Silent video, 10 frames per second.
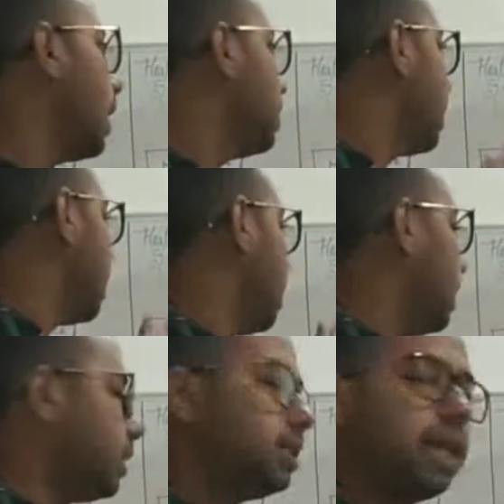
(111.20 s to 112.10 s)
and then
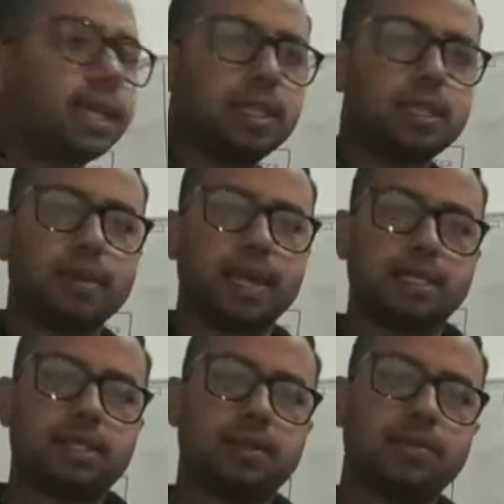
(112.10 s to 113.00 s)
inject in the
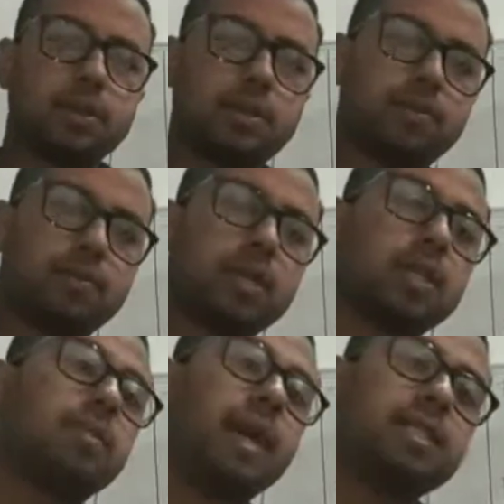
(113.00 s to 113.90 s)
mice.
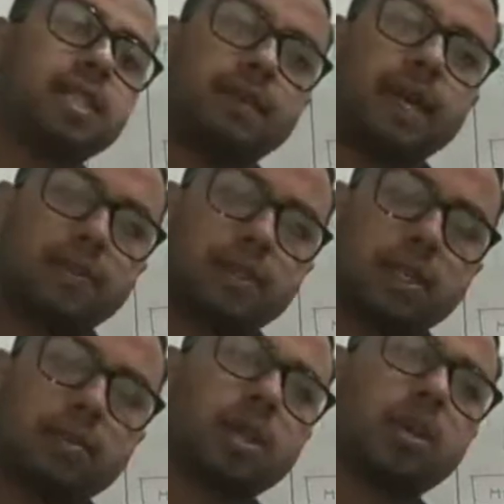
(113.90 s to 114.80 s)
The mice survived
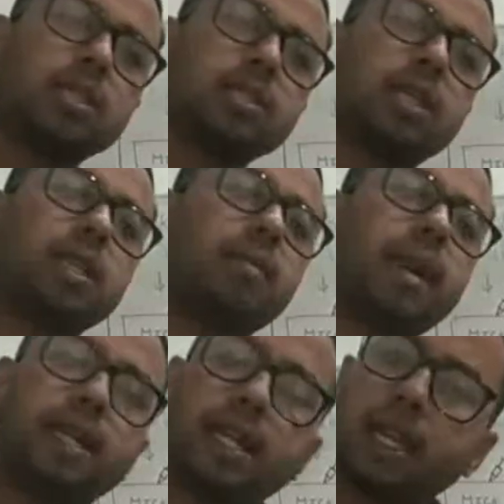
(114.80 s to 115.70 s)
because the
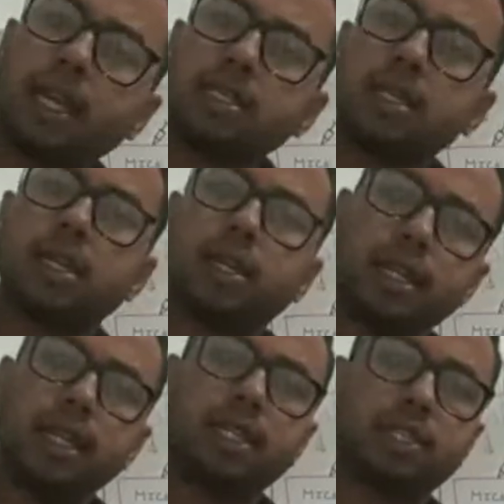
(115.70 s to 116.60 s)
bacteria is
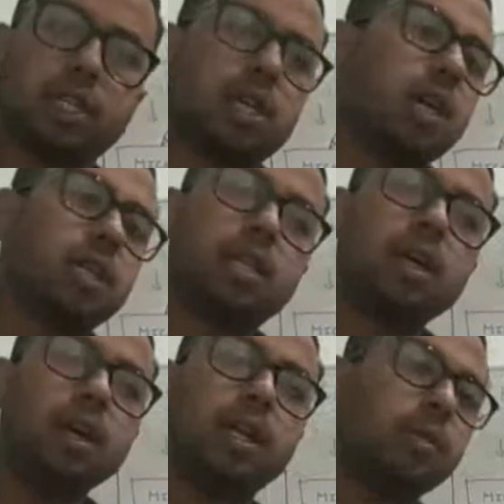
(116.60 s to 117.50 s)
denatured.
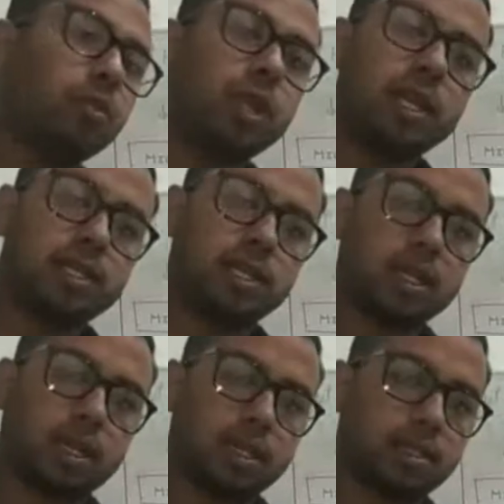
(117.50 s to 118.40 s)
The pneumonia doesn't
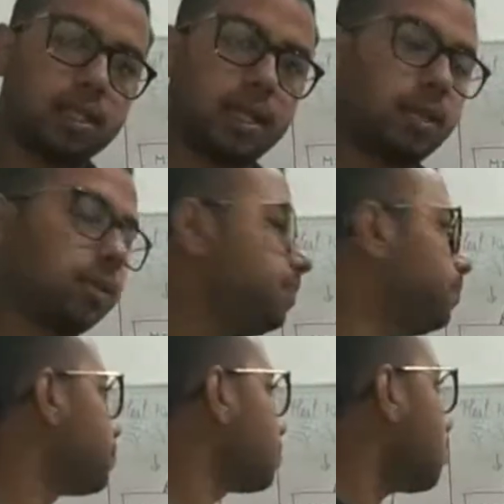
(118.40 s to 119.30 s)
occur in it.
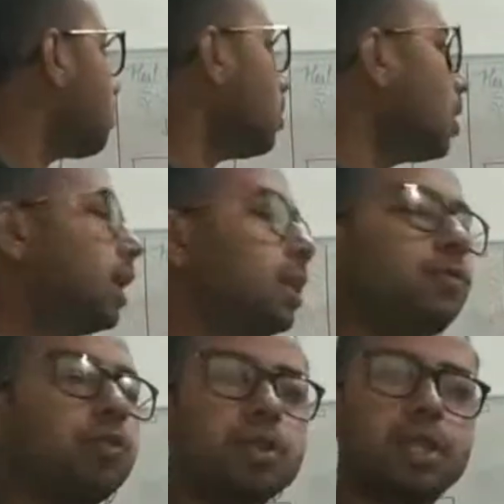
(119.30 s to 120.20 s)
In the
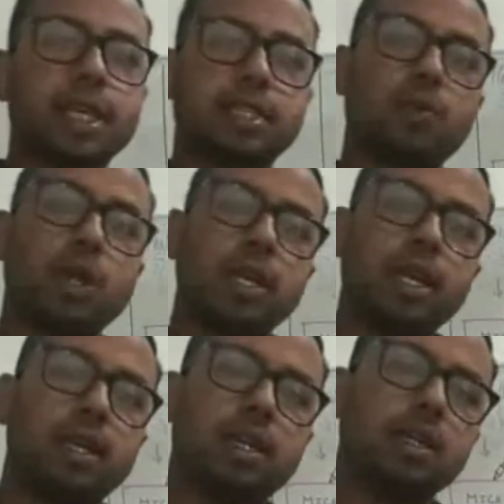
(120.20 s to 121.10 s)
4th case, what he
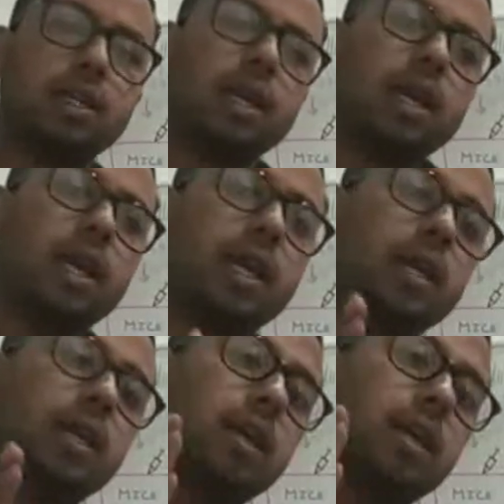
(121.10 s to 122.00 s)
had done,
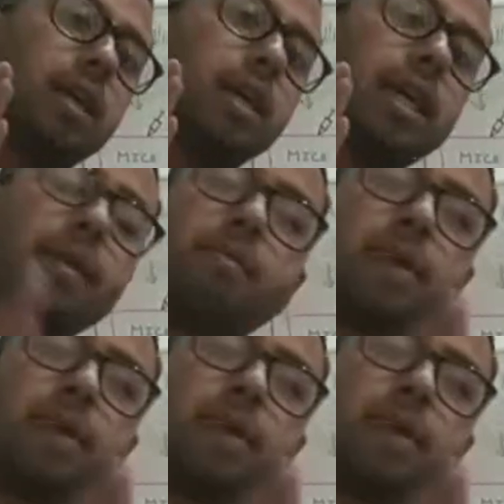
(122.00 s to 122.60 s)
he